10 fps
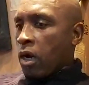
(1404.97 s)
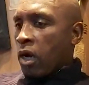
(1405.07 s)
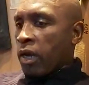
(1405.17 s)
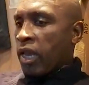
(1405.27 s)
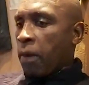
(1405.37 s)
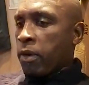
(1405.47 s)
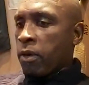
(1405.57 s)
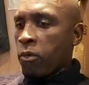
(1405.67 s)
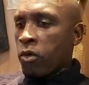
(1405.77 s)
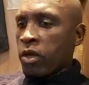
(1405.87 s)
I get up in the
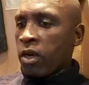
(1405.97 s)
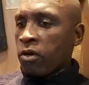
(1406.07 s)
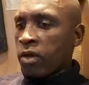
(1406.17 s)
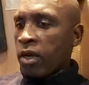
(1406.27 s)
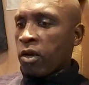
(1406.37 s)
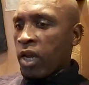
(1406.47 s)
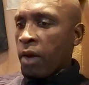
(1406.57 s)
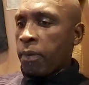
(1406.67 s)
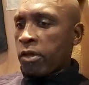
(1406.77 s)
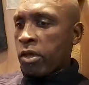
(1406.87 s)
morning, go down. I get up
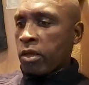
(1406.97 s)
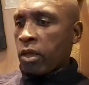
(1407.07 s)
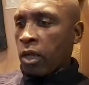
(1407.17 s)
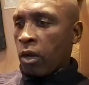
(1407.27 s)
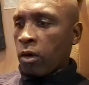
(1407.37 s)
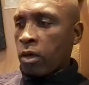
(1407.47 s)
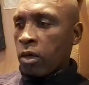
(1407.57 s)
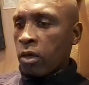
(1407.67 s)
at 6 o'clock,